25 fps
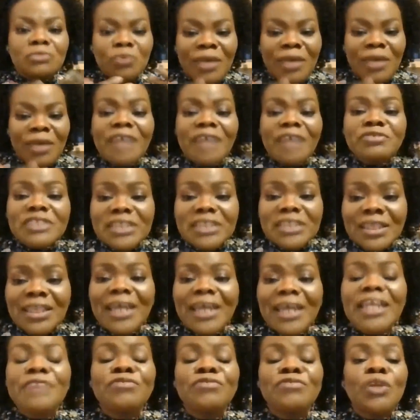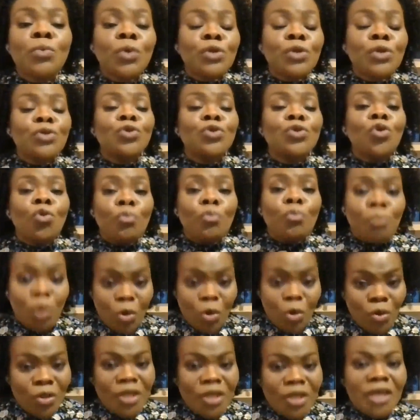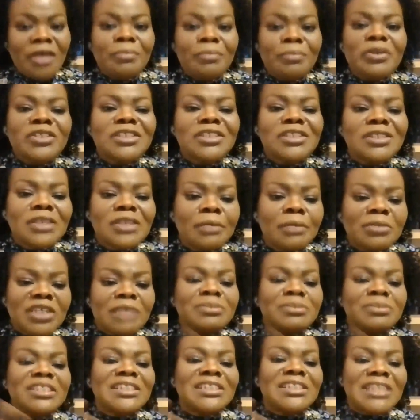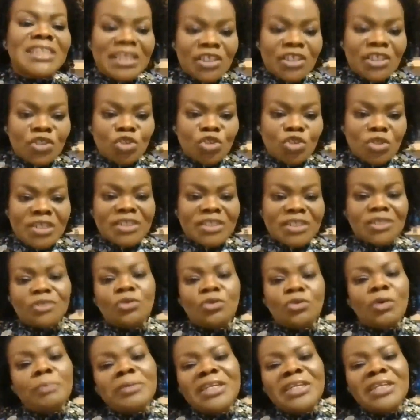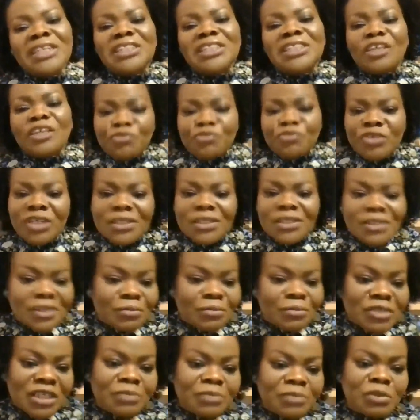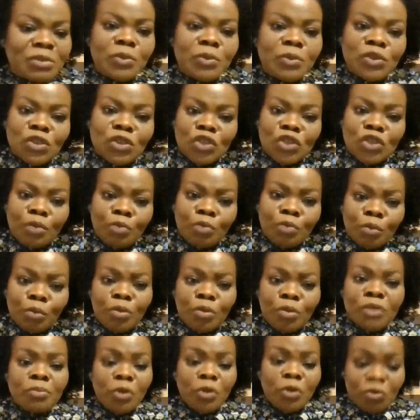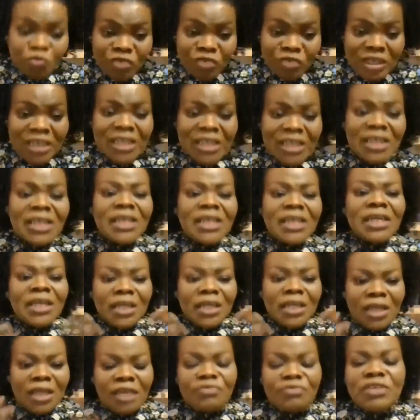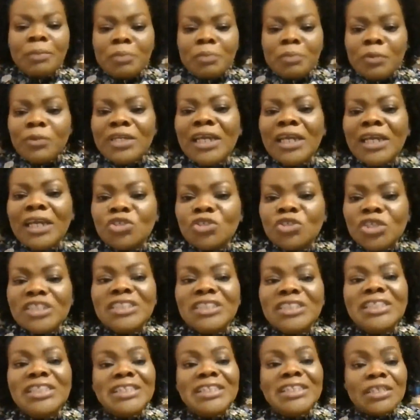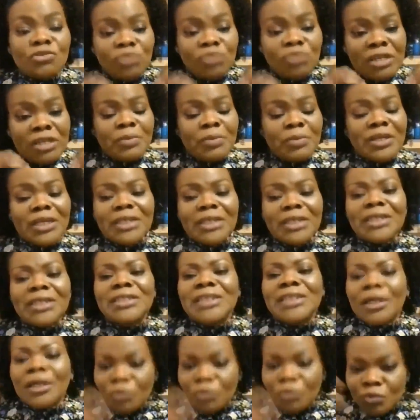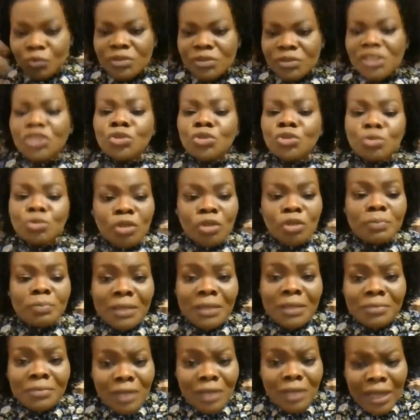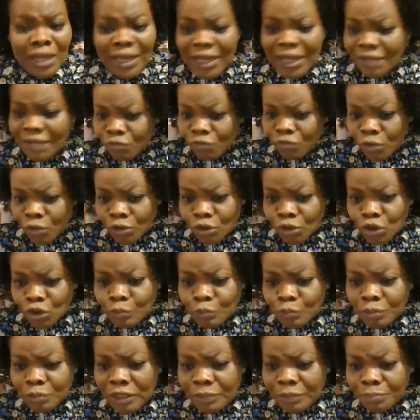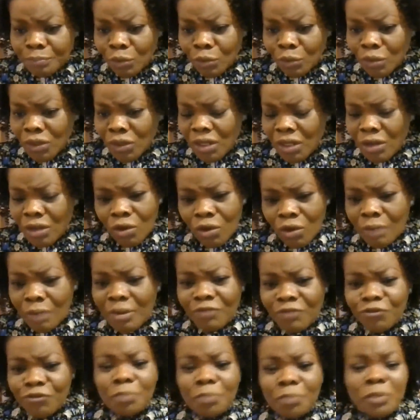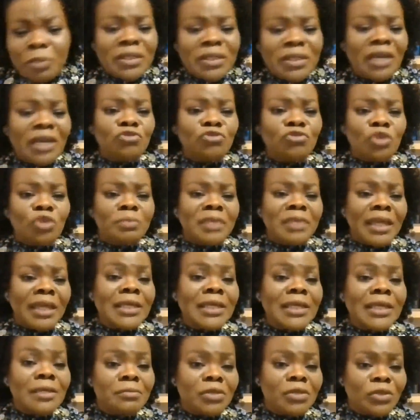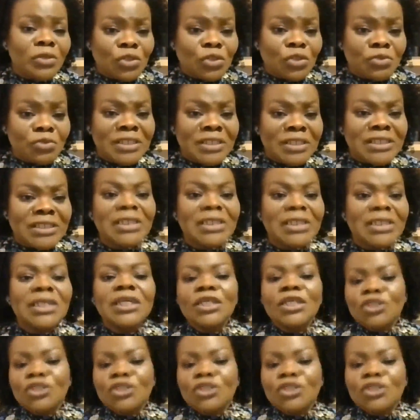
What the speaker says: We have said that if they want to know more, because sometimes it's the interest, webinars are free and sometimes people just come on board, but really, if there are people that are interested in really breaking it down, they should drop I have 1 or 2 people, or about 4 people that have dropped their emails already.